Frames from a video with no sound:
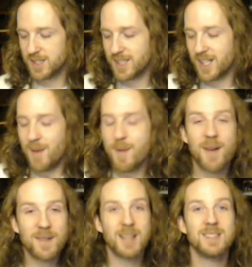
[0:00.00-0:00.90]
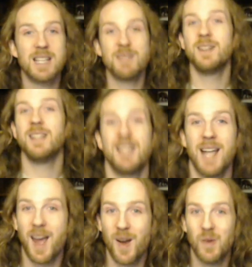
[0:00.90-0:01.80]
having that same feeling
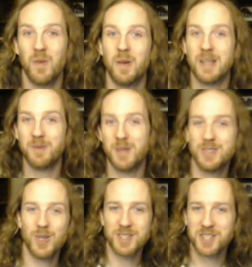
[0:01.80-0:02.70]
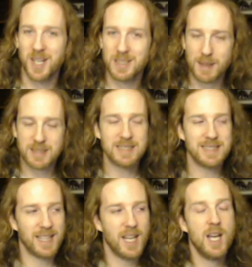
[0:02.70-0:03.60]
now with talking to you guys about
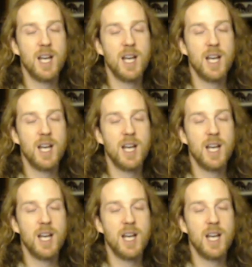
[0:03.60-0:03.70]
D&D.